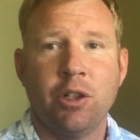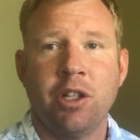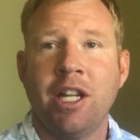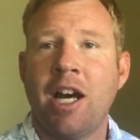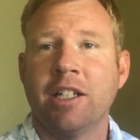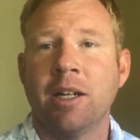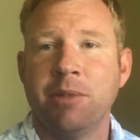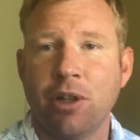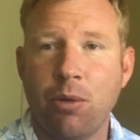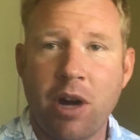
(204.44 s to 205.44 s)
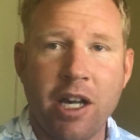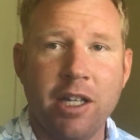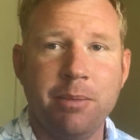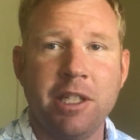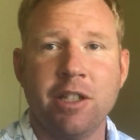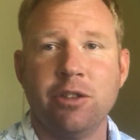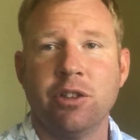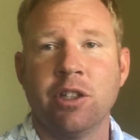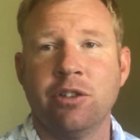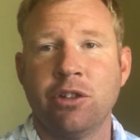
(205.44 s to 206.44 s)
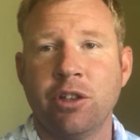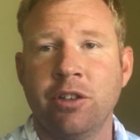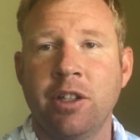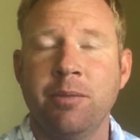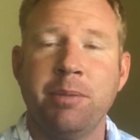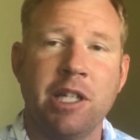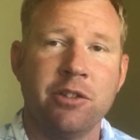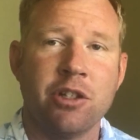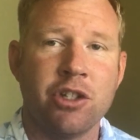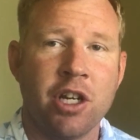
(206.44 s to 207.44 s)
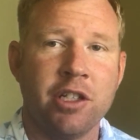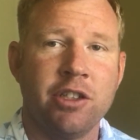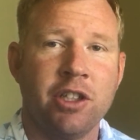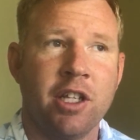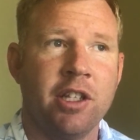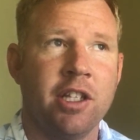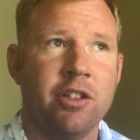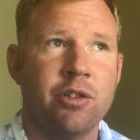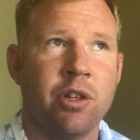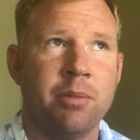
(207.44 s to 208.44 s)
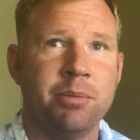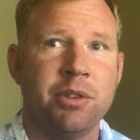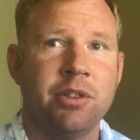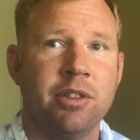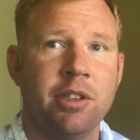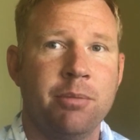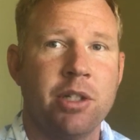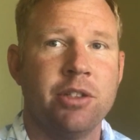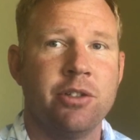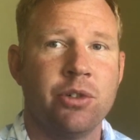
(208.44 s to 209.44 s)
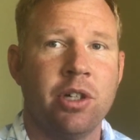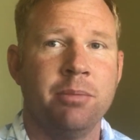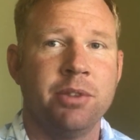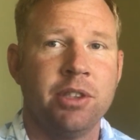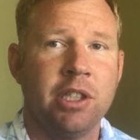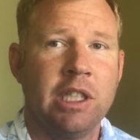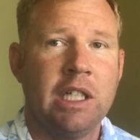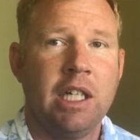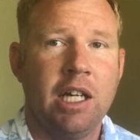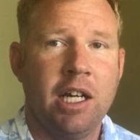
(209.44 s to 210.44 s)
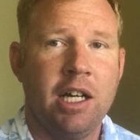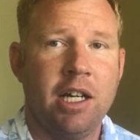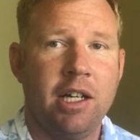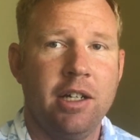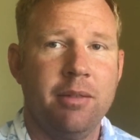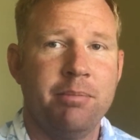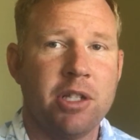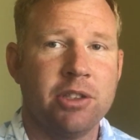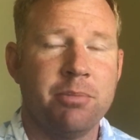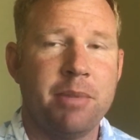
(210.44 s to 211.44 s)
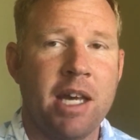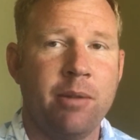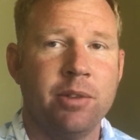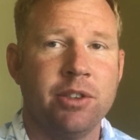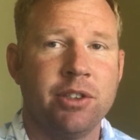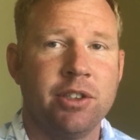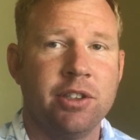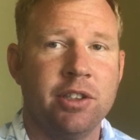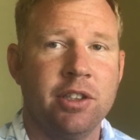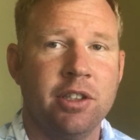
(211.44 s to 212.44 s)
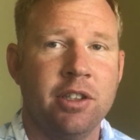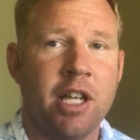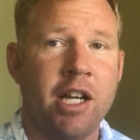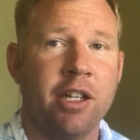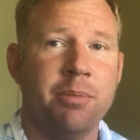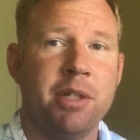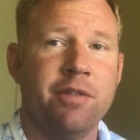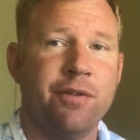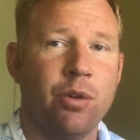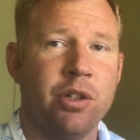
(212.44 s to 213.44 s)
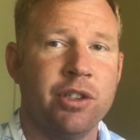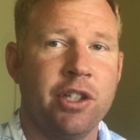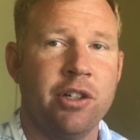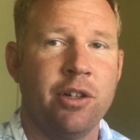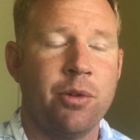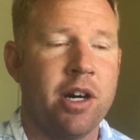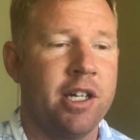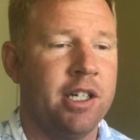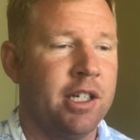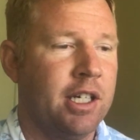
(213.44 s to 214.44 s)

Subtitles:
to not come to Hawaii because you're concerned that, because a judge said that President Trump's Muslim ban was not going to be enforced here in Hawaii,